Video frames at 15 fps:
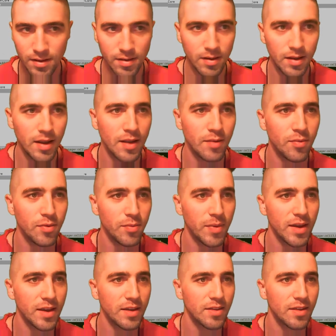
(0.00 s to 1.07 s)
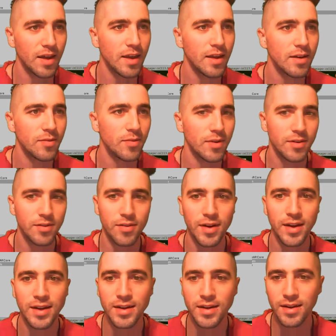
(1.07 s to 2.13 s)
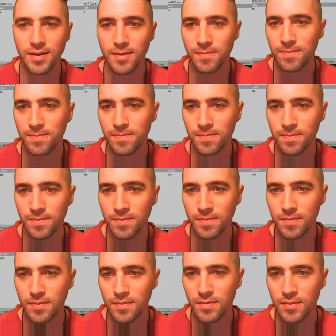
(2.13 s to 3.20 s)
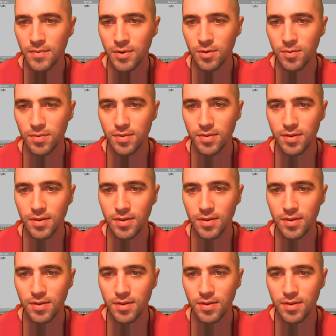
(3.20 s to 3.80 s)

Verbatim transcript: and we'll make the anchored one green. Oops.